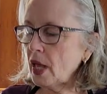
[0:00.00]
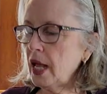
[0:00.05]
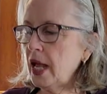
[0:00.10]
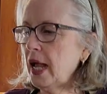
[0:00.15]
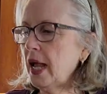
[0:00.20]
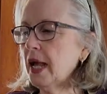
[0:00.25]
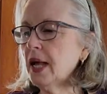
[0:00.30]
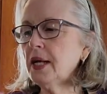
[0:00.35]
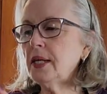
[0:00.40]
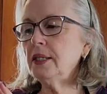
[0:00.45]

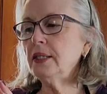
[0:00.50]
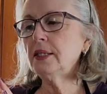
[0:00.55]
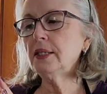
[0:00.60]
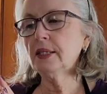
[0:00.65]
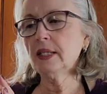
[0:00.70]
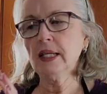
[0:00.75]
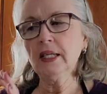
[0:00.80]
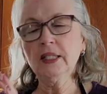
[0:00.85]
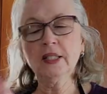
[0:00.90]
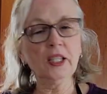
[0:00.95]
and
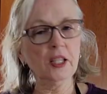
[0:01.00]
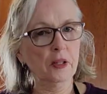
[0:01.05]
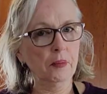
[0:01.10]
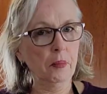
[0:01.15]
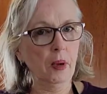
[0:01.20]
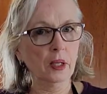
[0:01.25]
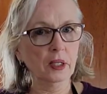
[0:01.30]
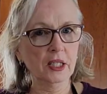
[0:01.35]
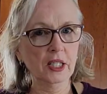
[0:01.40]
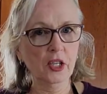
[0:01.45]
into the
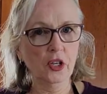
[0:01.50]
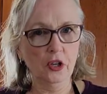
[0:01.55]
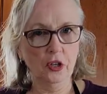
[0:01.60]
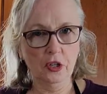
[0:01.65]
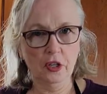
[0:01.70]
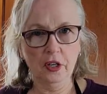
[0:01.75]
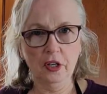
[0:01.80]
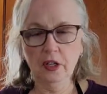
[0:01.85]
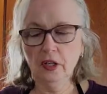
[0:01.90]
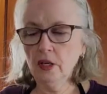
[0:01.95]

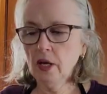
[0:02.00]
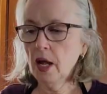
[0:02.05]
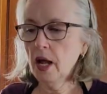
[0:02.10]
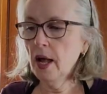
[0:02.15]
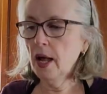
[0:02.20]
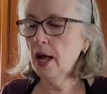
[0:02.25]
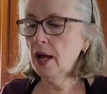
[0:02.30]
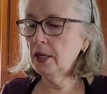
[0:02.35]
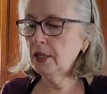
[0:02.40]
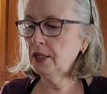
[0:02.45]
multi-cooker,
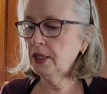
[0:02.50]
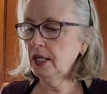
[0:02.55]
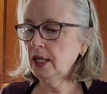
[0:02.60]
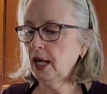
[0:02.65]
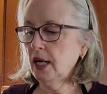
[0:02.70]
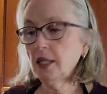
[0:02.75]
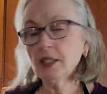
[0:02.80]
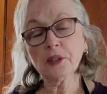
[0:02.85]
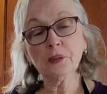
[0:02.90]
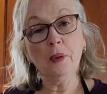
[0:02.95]

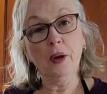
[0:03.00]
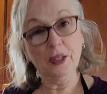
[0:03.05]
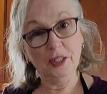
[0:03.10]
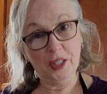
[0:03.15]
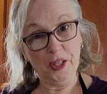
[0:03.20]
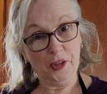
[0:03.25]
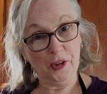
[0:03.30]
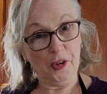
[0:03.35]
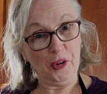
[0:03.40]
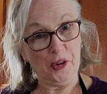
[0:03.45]
deluxe
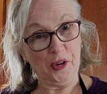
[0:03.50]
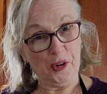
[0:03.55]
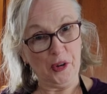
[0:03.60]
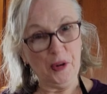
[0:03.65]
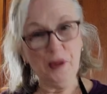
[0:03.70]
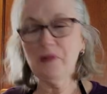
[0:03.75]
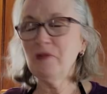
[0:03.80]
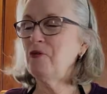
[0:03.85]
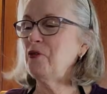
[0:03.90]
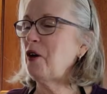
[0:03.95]

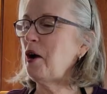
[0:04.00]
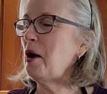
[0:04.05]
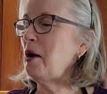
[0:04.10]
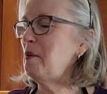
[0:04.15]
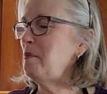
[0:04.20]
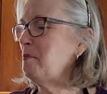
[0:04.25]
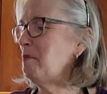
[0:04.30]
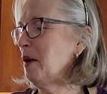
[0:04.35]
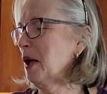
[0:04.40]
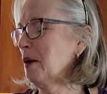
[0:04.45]
multi-cooker
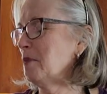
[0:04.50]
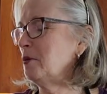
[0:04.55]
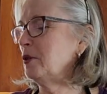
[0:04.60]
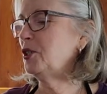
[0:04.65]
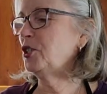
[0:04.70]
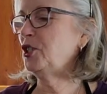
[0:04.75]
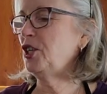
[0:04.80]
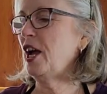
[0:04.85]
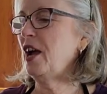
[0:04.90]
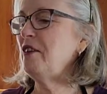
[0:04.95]
from Pampered
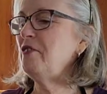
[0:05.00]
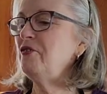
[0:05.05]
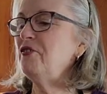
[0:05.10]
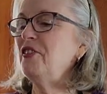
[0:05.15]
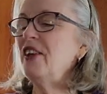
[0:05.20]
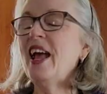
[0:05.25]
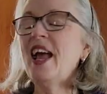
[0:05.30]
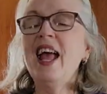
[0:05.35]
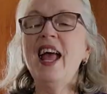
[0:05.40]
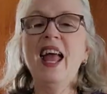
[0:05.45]
Chef,
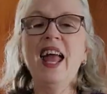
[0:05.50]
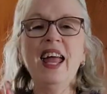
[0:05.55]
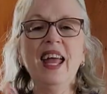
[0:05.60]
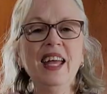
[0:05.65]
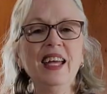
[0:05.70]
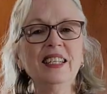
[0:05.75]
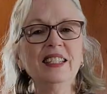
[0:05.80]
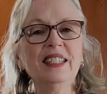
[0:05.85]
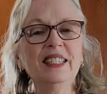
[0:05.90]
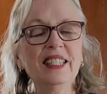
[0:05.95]

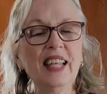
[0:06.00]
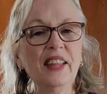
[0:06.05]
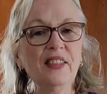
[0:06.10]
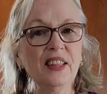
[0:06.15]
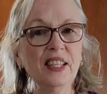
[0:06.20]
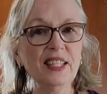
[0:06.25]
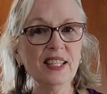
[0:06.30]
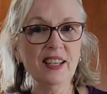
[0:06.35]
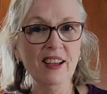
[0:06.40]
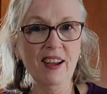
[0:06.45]
and set
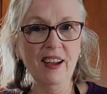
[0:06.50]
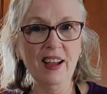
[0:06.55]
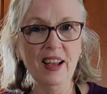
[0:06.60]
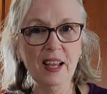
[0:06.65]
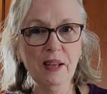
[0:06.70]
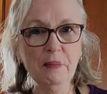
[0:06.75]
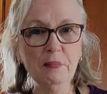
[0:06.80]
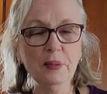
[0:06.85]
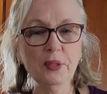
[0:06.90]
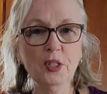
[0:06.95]
the
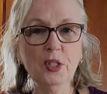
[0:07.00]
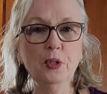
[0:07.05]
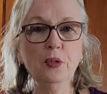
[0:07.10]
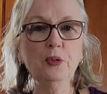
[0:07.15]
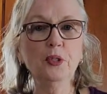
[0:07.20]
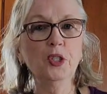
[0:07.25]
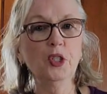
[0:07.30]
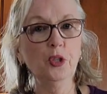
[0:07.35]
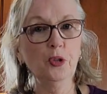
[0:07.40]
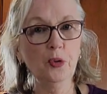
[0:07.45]
time to
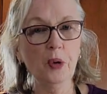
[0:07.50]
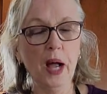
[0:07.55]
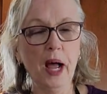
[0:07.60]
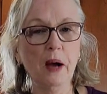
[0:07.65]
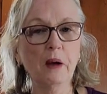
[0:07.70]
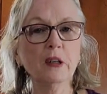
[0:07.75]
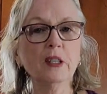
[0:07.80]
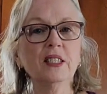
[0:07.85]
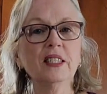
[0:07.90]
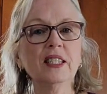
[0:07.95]
2
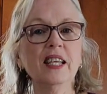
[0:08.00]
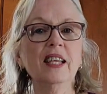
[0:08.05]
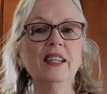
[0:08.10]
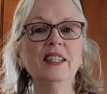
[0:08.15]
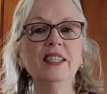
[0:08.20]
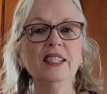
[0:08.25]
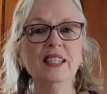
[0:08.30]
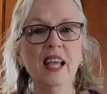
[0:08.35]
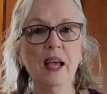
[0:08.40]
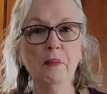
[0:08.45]
hours and
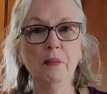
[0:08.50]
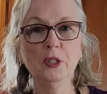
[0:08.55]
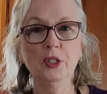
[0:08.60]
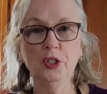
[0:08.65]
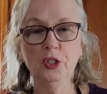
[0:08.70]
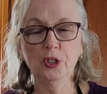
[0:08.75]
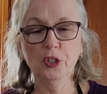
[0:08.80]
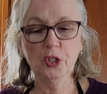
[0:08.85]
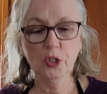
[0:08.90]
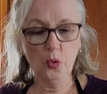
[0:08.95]
the
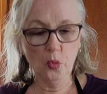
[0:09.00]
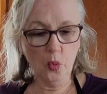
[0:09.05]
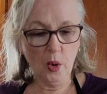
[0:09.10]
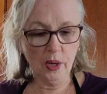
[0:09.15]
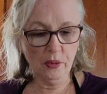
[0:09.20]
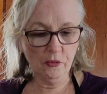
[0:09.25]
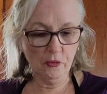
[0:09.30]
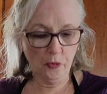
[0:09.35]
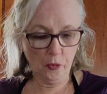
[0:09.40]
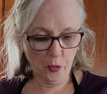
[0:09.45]
temperature to
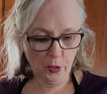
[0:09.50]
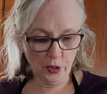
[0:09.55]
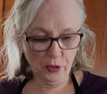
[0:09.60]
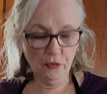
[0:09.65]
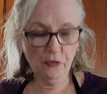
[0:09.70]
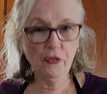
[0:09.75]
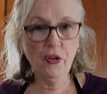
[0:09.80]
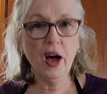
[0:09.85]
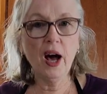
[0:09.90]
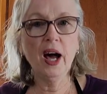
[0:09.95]

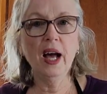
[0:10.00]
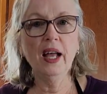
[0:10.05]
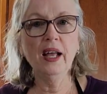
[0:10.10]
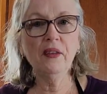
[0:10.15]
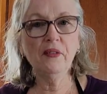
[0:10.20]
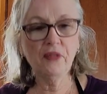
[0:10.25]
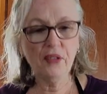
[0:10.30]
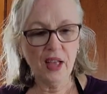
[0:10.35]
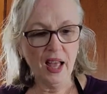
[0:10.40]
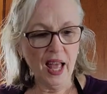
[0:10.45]
145.
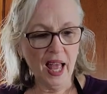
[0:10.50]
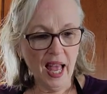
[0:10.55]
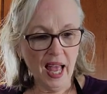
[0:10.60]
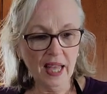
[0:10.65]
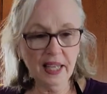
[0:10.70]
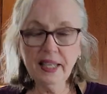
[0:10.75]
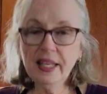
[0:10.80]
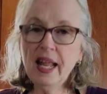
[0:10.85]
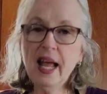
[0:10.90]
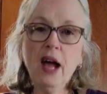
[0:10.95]

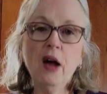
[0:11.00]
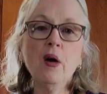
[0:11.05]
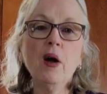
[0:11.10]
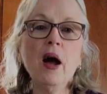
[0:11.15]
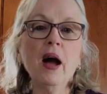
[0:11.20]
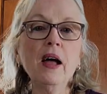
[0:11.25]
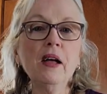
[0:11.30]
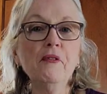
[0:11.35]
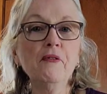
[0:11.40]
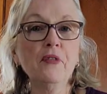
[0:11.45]
And now
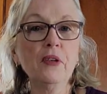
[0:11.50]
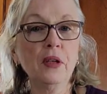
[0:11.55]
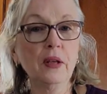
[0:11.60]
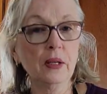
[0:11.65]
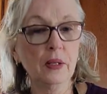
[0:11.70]
I've